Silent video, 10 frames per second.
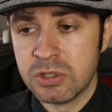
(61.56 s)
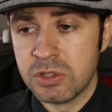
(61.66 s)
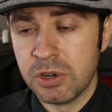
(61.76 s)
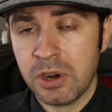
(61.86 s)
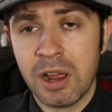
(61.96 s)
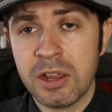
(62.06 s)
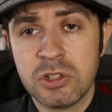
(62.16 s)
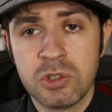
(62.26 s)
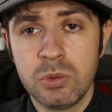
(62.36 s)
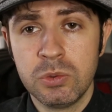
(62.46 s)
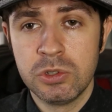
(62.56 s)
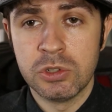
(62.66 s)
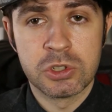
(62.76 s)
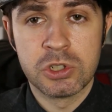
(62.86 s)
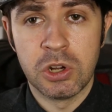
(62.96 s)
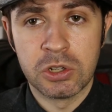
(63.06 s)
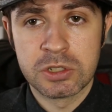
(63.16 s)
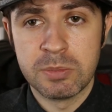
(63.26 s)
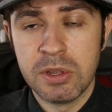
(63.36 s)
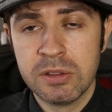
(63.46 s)
is your ISO, your shutter
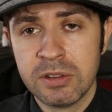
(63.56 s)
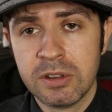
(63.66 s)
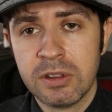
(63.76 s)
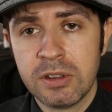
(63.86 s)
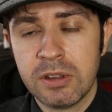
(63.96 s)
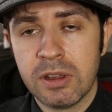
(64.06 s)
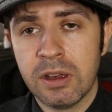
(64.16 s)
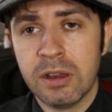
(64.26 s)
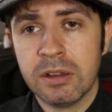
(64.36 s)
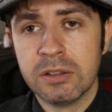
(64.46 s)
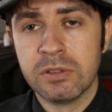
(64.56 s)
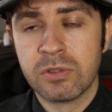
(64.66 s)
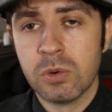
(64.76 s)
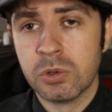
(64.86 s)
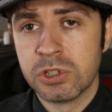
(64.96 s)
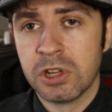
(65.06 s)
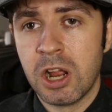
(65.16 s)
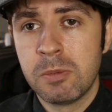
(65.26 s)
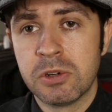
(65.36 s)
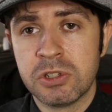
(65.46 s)
speed, and of course your
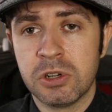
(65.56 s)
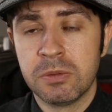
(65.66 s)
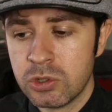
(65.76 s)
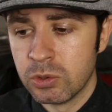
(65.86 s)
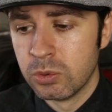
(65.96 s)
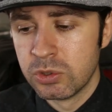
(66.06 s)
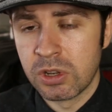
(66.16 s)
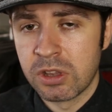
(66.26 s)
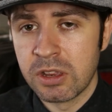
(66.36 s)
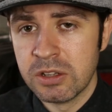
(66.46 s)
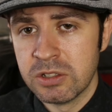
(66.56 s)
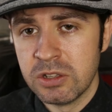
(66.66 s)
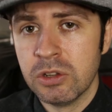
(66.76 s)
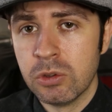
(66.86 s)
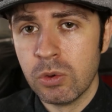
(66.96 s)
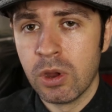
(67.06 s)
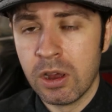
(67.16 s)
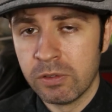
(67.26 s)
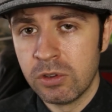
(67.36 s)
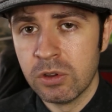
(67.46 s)
aperture. So those are things that you do
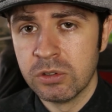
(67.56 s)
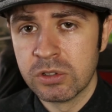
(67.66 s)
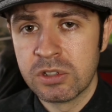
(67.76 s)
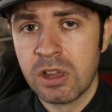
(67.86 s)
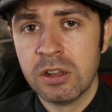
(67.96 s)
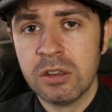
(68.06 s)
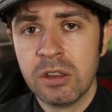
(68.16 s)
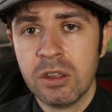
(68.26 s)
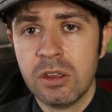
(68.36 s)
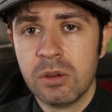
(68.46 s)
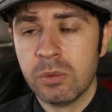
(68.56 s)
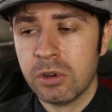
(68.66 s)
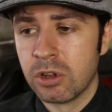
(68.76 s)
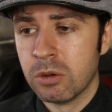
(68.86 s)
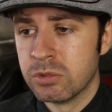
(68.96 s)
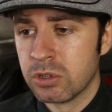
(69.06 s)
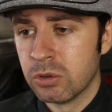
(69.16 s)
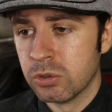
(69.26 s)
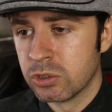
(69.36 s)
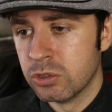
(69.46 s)
have to understand when it comes
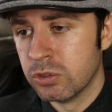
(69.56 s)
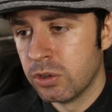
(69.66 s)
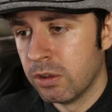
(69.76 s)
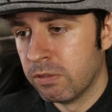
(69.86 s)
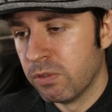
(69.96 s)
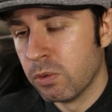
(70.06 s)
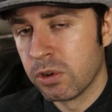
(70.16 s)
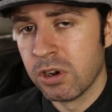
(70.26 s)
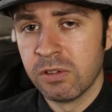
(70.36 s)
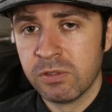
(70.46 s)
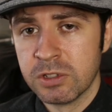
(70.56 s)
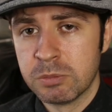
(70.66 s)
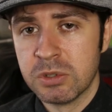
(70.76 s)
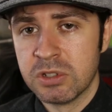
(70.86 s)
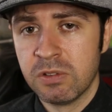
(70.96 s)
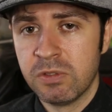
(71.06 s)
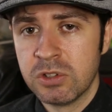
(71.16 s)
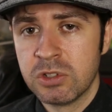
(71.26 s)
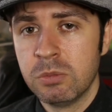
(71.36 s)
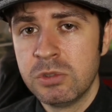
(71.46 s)
across to uh, photographing
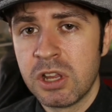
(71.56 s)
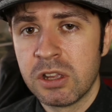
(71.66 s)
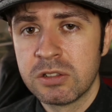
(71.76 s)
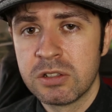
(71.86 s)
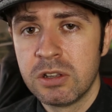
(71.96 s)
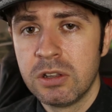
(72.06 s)
specific subjects.